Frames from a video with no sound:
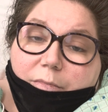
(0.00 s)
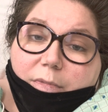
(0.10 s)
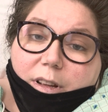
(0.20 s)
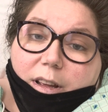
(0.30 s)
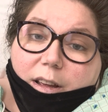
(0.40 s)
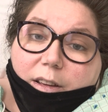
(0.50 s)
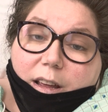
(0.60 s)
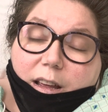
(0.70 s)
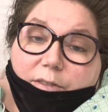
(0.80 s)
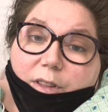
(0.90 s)

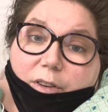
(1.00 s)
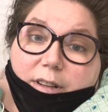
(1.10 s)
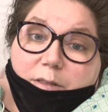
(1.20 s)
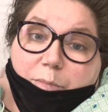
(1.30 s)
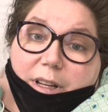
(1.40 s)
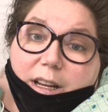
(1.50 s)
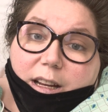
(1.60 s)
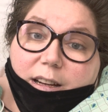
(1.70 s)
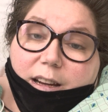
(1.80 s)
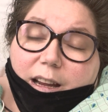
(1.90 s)
If there is a
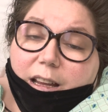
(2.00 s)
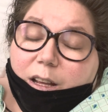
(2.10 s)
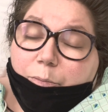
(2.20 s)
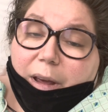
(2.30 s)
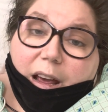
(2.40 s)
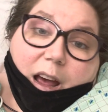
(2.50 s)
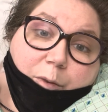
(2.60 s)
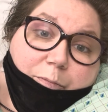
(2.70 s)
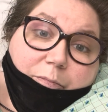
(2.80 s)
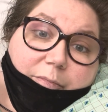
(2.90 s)
bleed, it could pick
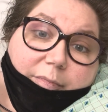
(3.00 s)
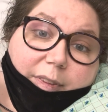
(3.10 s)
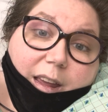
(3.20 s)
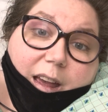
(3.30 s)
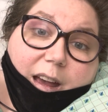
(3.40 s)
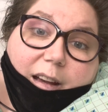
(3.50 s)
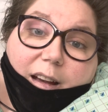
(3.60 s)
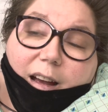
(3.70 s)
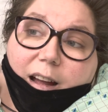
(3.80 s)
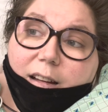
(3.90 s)
up,
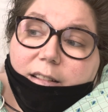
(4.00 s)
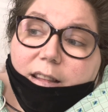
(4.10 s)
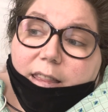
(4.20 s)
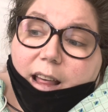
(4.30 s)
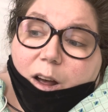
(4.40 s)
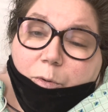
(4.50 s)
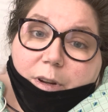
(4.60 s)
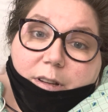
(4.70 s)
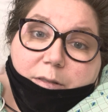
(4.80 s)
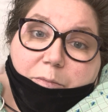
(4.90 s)
and that
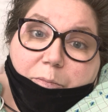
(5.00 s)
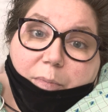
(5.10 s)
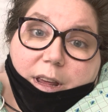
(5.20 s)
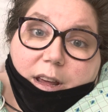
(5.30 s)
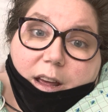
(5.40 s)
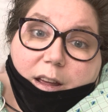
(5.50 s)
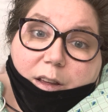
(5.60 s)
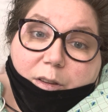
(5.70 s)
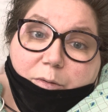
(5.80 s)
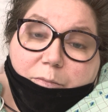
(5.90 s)
would
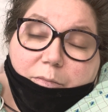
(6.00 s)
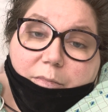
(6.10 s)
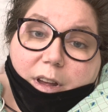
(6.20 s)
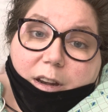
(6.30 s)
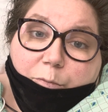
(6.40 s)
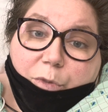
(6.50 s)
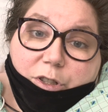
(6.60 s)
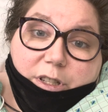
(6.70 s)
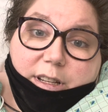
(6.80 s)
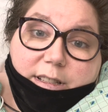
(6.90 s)
become an
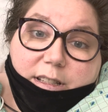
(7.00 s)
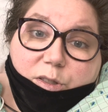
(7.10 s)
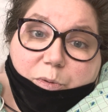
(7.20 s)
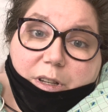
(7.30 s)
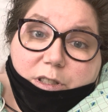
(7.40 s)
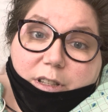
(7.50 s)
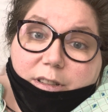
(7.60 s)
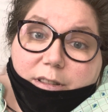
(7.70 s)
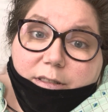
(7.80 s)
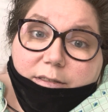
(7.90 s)
emergent
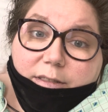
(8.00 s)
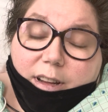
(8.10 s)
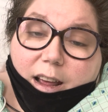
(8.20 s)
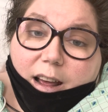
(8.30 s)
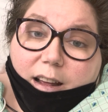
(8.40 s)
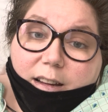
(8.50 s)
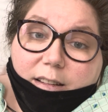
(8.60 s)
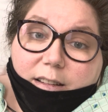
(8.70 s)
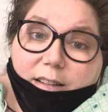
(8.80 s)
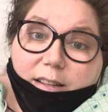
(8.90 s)
situation,
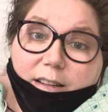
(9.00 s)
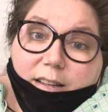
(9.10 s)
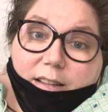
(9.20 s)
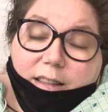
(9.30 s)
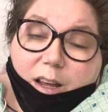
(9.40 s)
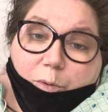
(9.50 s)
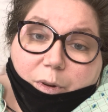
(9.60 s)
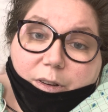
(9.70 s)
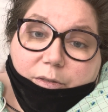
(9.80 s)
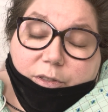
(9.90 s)
and they
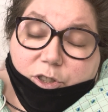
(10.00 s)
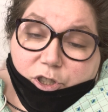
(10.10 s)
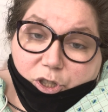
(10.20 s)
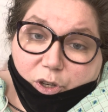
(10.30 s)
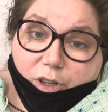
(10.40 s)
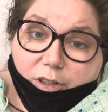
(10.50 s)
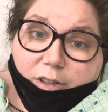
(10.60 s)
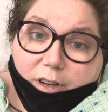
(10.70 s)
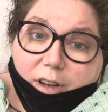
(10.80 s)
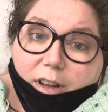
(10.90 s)
would for sure
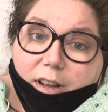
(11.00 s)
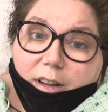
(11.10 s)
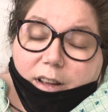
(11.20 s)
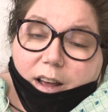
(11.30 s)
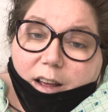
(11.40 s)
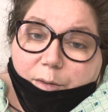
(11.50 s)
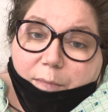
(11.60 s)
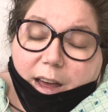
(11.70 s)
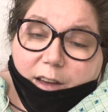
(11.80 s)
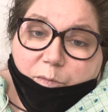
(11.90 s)

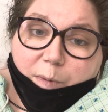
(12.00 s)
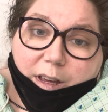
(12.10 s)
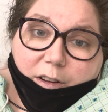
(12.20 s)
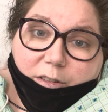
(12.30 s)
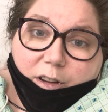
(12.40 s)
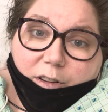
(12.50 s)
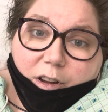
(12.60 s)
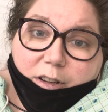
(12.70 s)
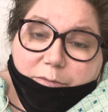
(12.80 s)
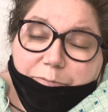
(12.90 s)
have me here
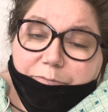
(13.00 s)
longer.